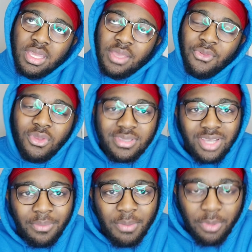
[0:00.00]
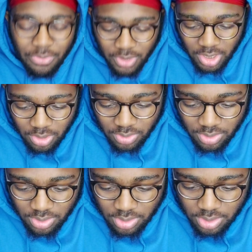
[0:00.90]
if you told me a month ago
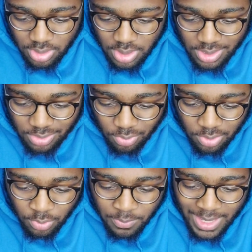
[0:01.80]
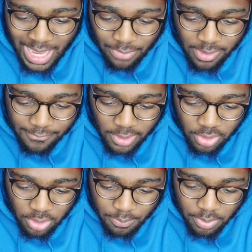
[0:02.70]
that we'd be at the FA
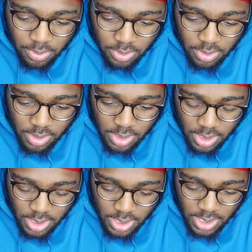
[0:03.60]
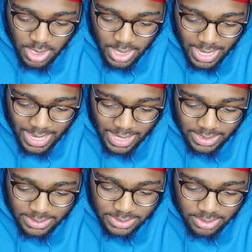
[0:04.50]
Cup,
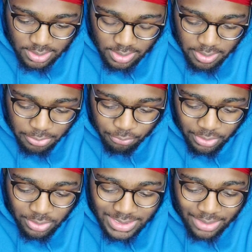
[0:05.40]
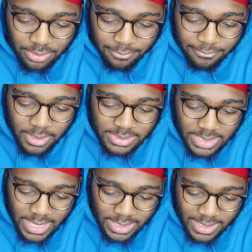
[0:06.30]
and 3-0 down in the first
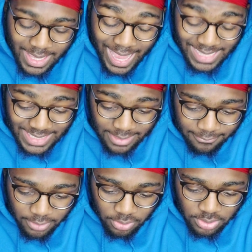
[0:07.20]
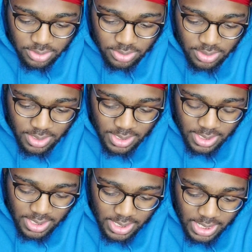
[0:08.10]
leg at Anfield
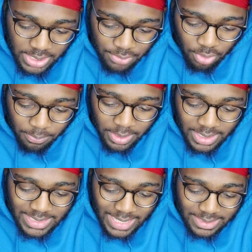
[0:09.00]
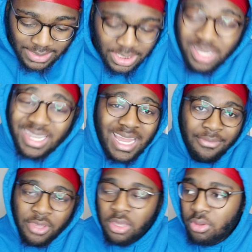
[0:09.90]
in the Europa League as Atalanta, I'd
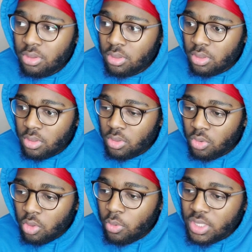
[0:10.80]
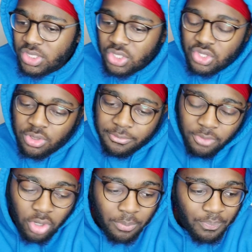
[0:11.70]
laugh at you. You were in such good
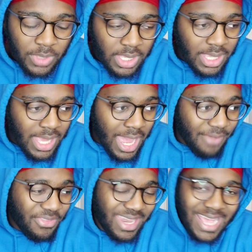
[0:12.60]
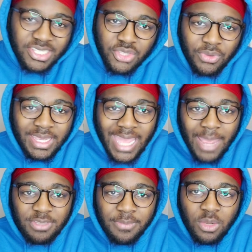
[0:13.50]
form. And the last three
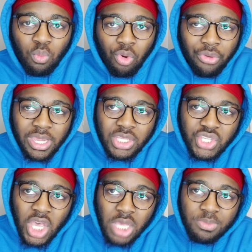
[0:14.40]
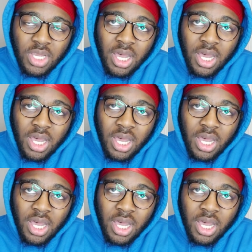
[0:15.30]
games have been worrying in terms